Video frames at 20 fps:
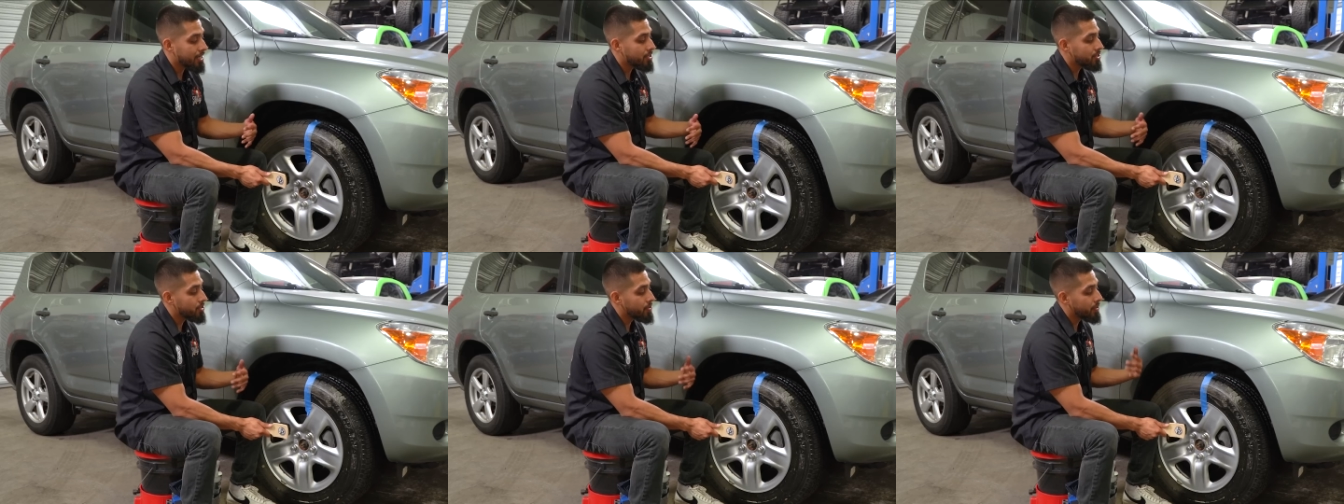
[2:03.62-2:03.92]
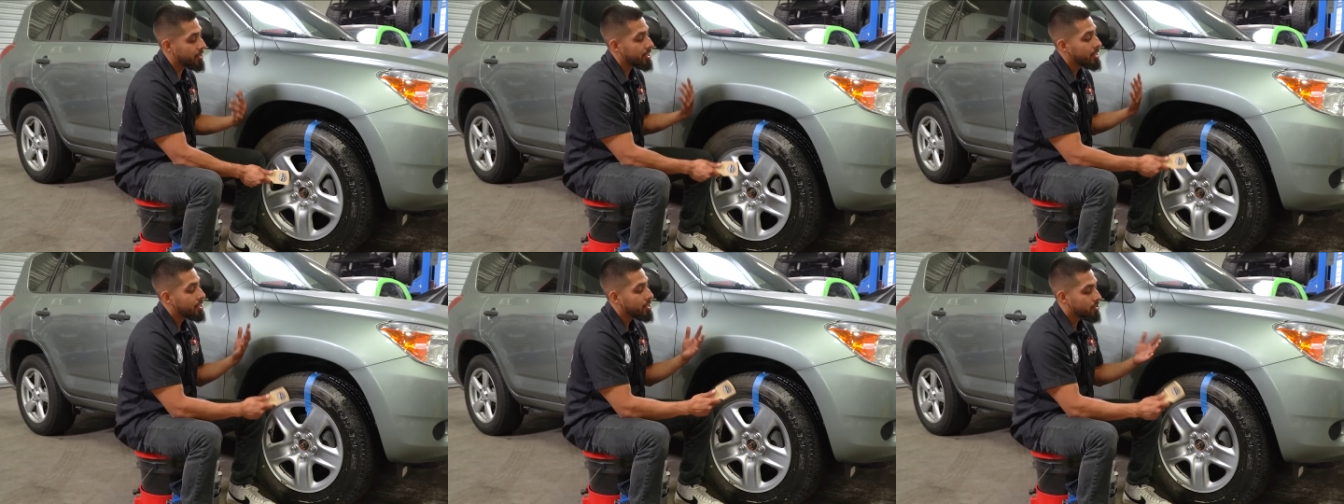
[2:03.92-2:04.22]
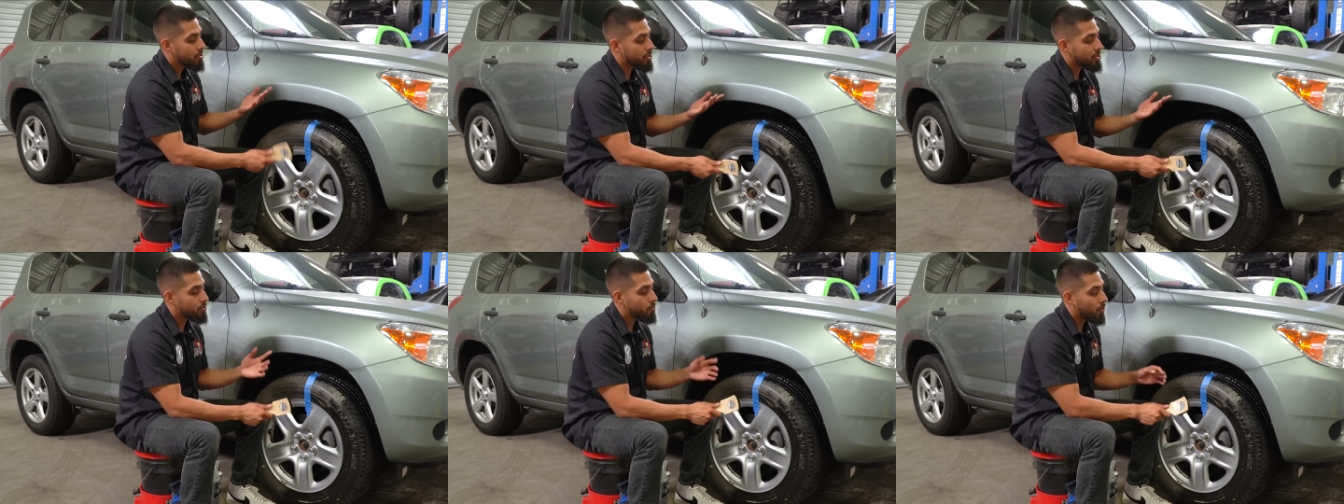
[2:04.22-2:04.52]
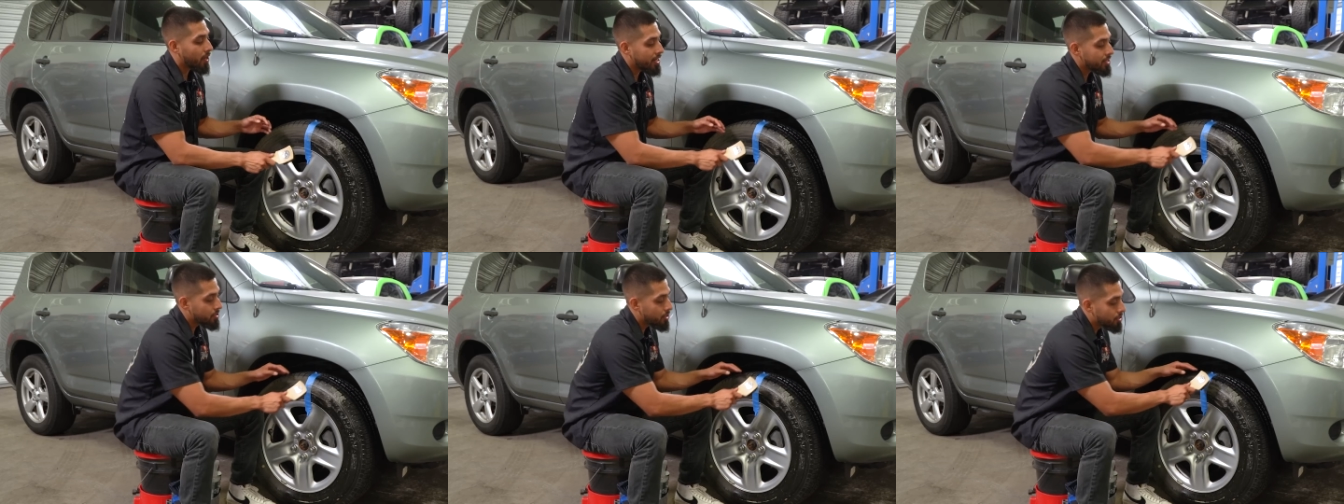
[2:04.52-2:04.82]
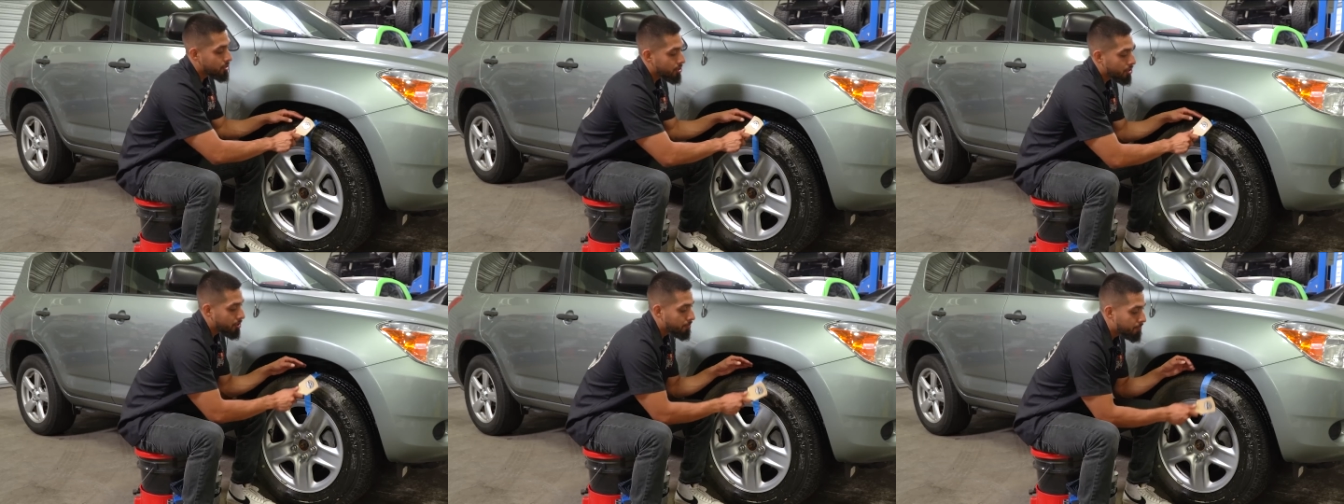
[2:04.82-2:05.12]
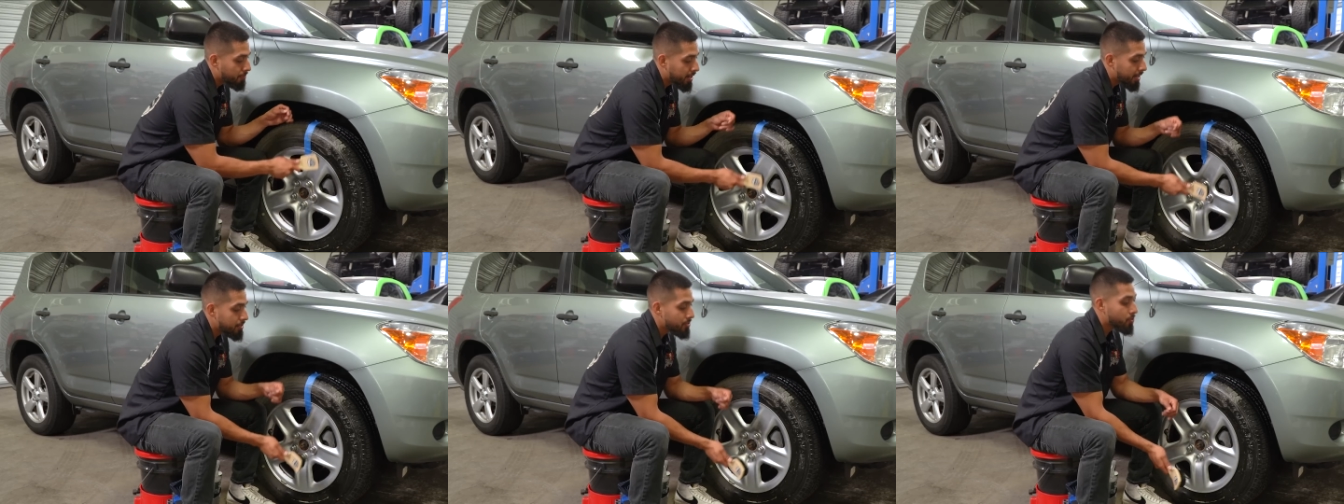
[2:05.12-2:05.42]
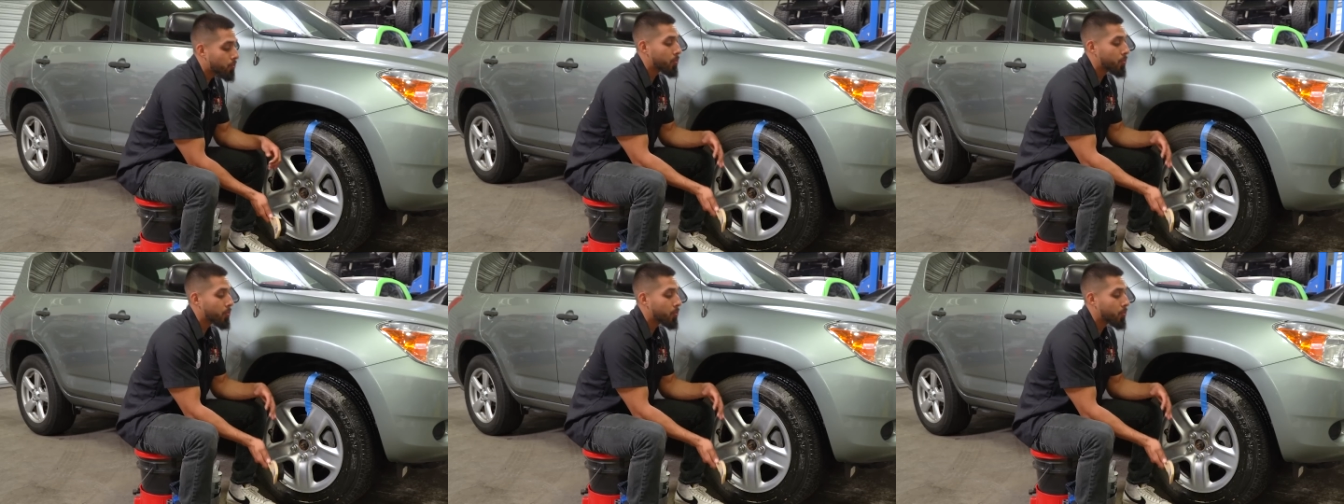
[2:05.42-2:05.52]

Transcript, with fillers: action to it. So this is why it starts turning brown.